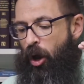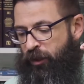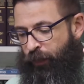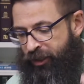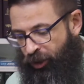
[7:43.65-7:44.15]

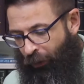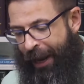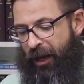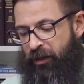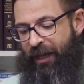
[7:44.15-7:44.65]
whose
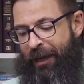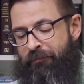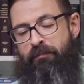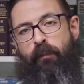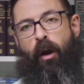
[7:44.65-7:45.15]
betrayers
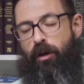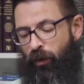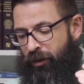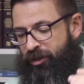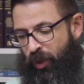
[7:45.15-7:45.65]
and
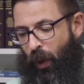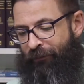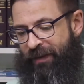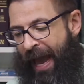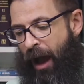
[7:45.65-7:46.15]
murderers you
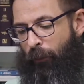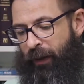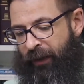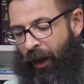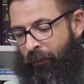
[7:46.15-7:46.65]
have now
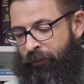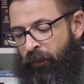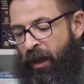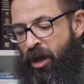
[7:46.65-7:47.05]
become.